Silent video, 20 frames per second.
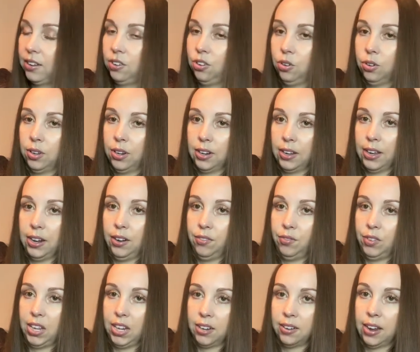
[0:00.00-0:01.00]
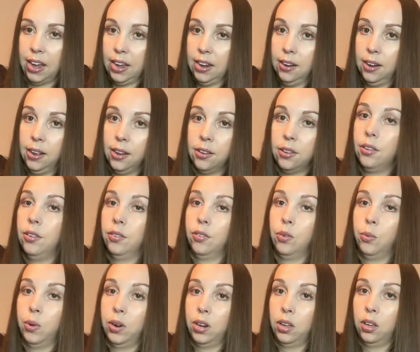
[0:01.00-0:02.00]
so you can kind of like tighten it so if you
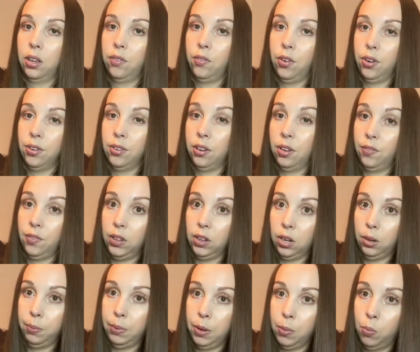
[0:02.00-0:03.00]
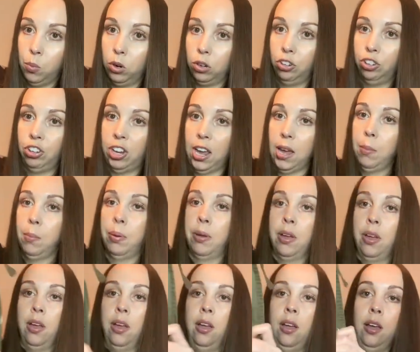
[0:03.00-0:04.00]
want to give yourself a little bit more shape.
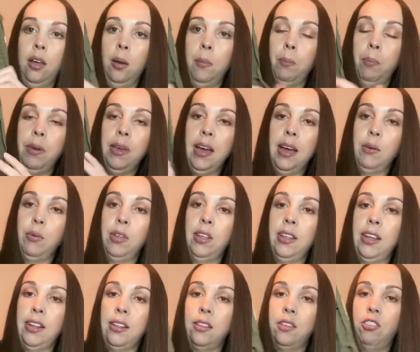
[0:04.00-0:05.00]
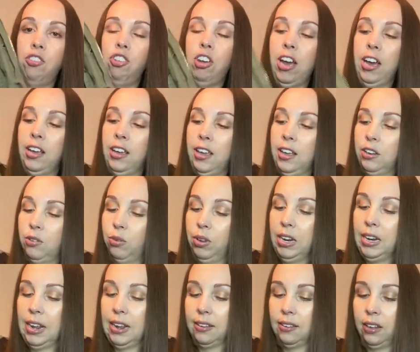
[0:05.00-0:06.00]
But yeah, I really like this jacket. It's really
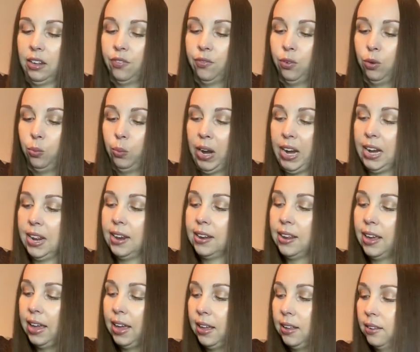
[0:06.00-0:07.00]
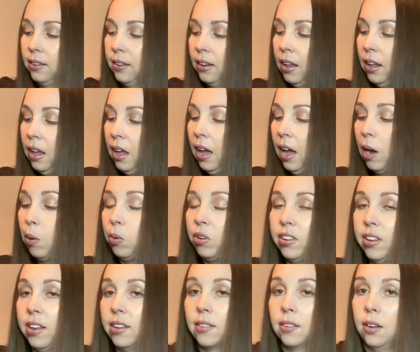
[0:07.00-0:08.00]
nice like for rainy days. I would
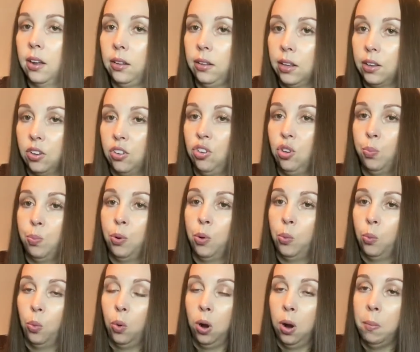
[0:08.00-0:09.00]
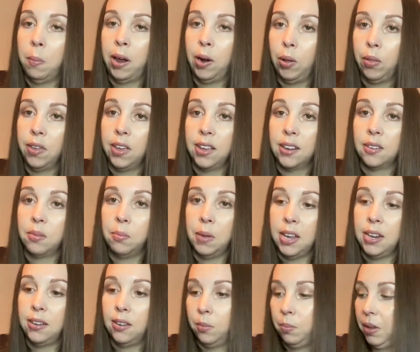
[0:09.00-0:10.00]
say it's not like super warm. I don't think it's
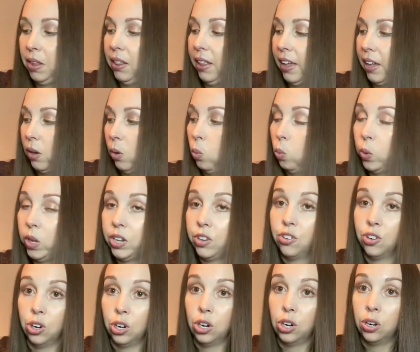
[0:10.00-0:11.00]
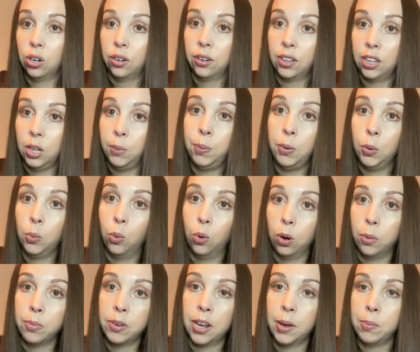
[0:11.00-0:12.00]
made to be like winter keep you
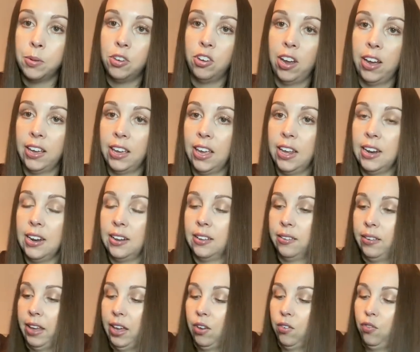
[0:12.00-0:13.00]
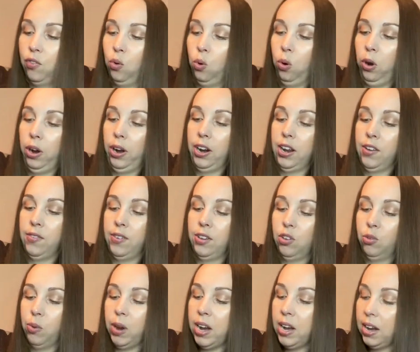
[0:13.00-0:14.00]
warm type of jacket. It's like for if it's
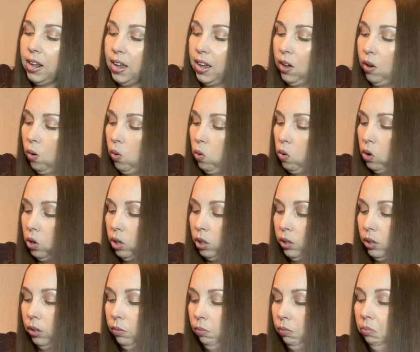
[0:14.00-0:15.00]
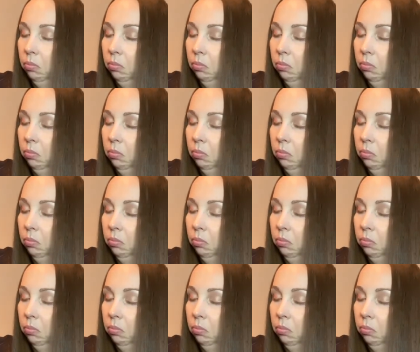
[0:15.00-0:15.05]
raining or